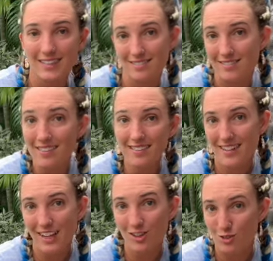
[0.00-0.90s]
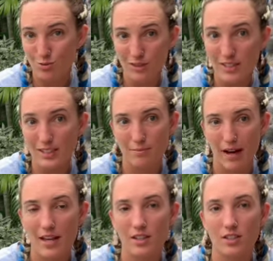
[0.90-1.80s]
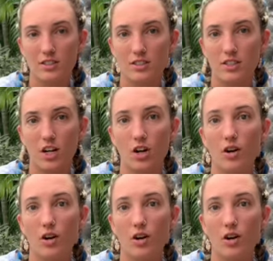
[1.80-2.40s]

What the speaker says: Nothing else really matters, you know?